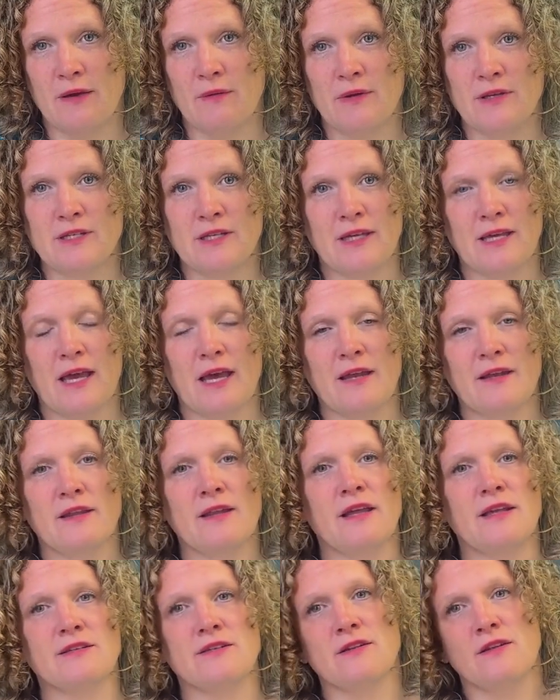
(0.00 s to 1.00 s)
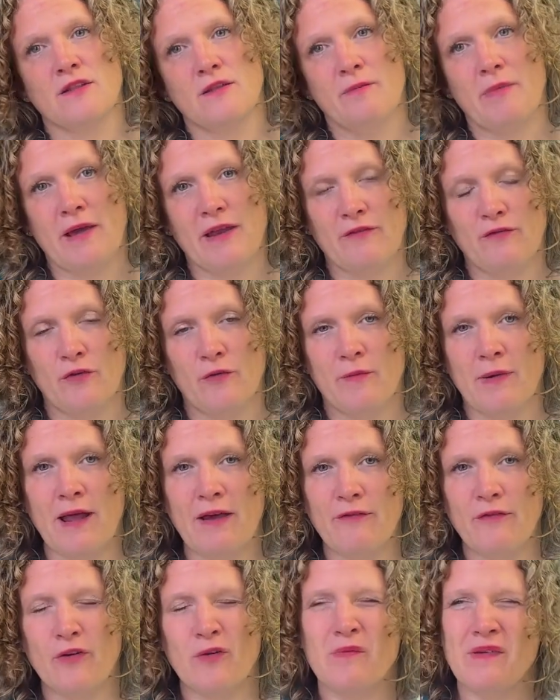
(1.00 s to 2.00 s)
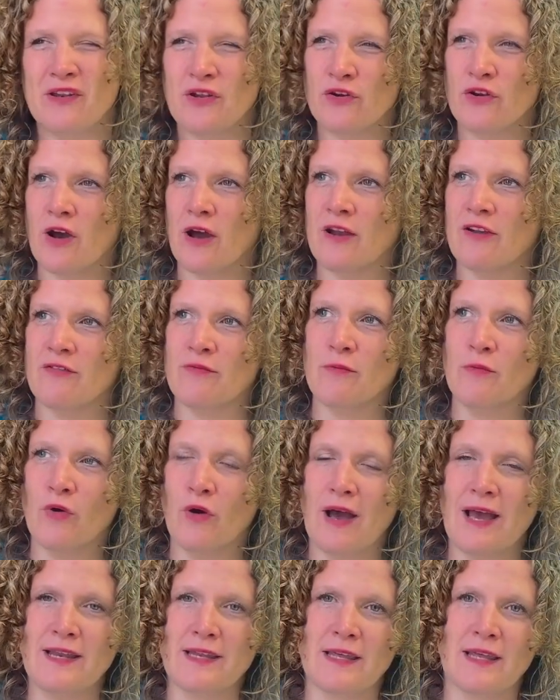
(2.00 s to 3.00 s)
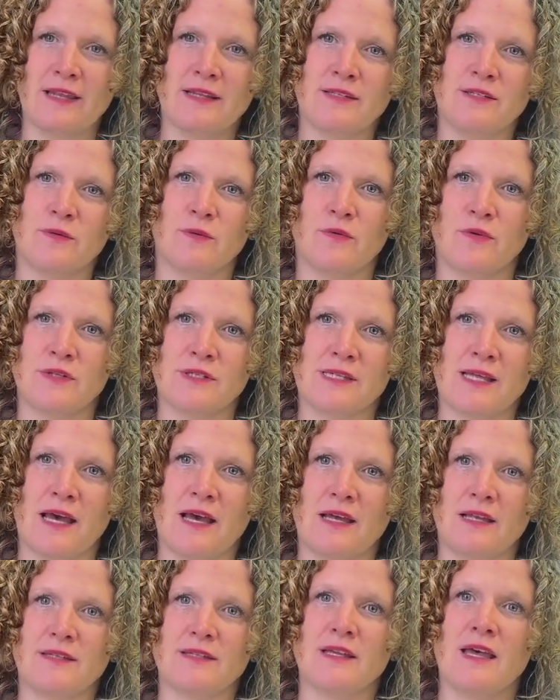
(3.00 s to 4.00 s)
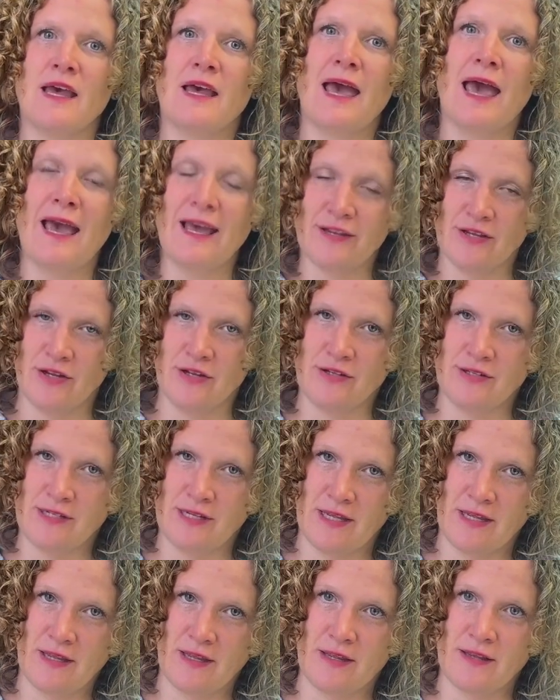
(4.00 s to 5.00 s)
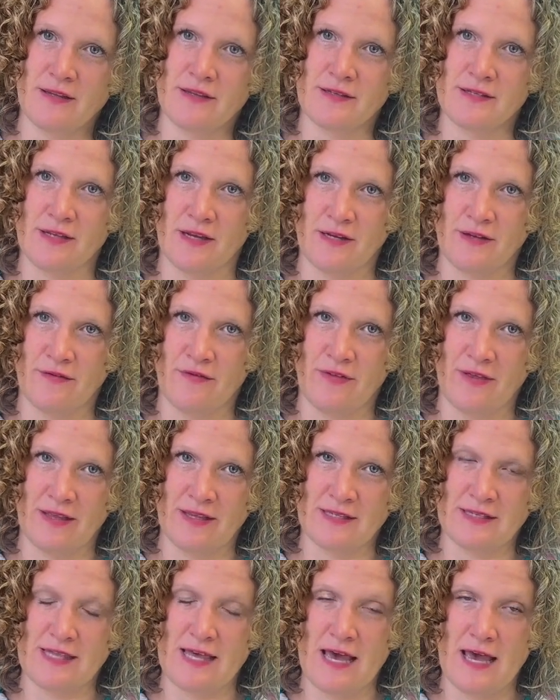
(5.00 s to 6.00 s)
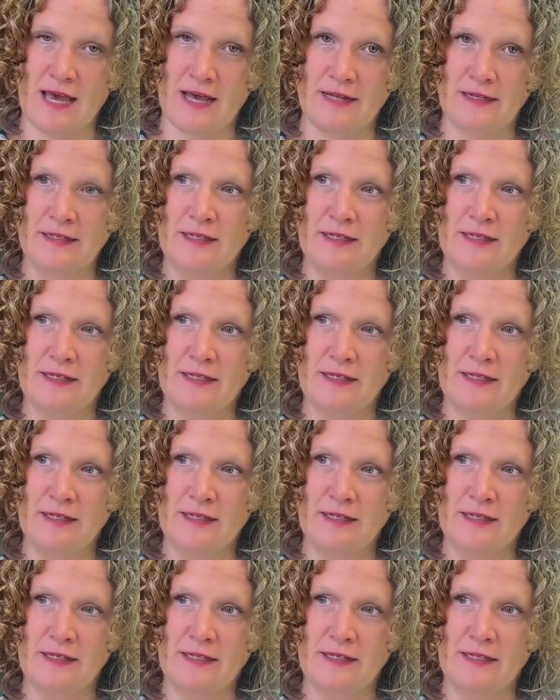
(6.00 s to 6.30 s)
which again is another paid for platform, and you're kind of more heading in towards that headhunting side of things there.